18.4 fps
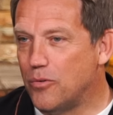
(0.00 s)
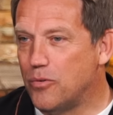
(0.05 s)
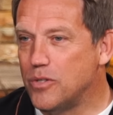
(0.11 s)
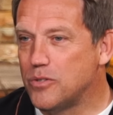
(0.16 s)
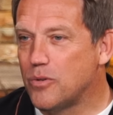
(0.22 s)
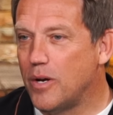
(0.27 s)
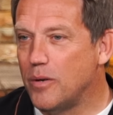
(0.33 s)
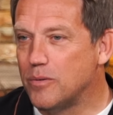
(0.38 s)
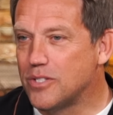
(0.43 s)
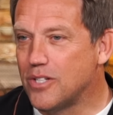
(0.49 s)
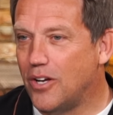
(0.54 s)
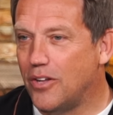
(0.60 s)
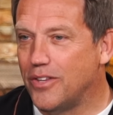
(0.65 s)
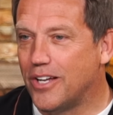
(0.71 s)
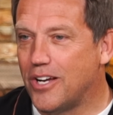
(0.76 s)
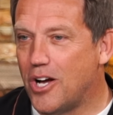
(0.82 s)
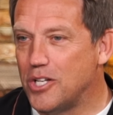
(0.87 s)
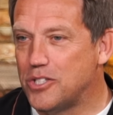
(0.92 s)
the reason why it was called
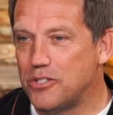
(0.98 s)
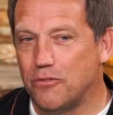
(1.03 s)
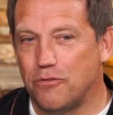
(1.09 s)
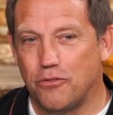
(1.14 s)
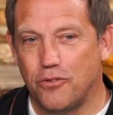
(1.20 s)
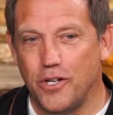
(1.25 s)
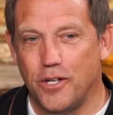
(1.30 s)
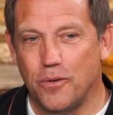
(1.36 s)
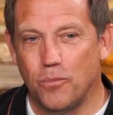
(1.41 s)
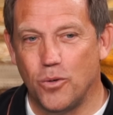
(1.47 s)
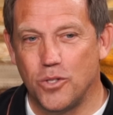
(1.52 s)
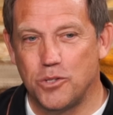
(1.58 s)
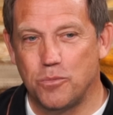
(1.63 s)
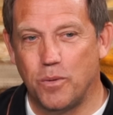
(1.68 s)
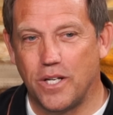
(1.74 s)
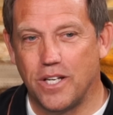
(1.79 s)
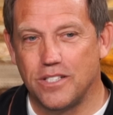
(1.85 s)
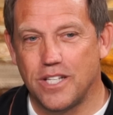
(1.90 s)
The Cost of Freedom was
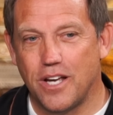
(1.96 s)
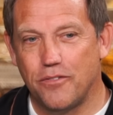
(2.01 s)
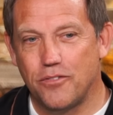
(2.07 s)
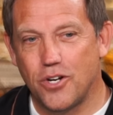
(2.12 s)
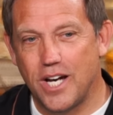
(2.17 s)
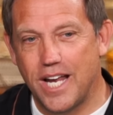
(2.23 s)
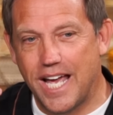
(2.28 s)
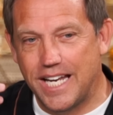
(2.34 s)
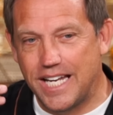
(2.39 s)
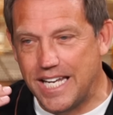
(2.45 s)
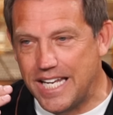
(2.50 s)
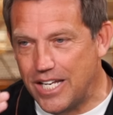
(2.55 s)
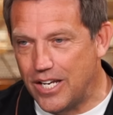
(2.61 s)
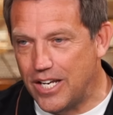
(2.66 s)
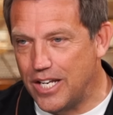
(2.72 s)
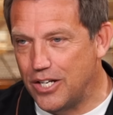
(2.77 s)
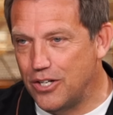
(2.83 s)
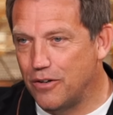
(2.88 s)
because after I had
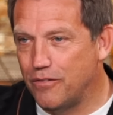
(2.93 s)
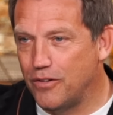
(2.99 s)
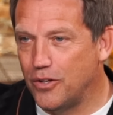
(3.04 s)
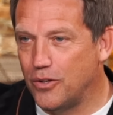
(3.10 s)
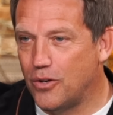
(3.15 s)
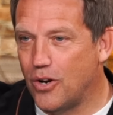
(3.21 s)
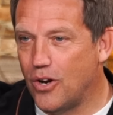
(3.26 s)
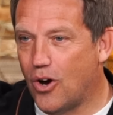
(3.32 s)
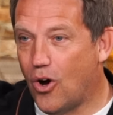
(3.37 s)
I- interviewed